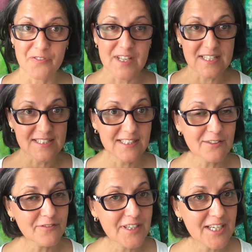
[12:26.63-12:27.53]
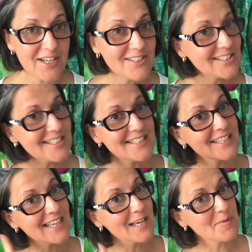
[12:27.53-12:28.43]
these little videos just to
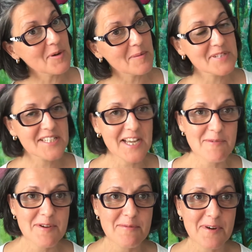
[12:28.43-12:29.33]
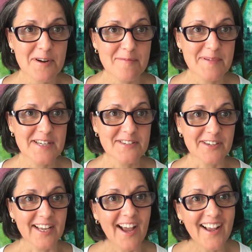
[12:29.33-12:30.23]
keep you up to date with what I've been doing.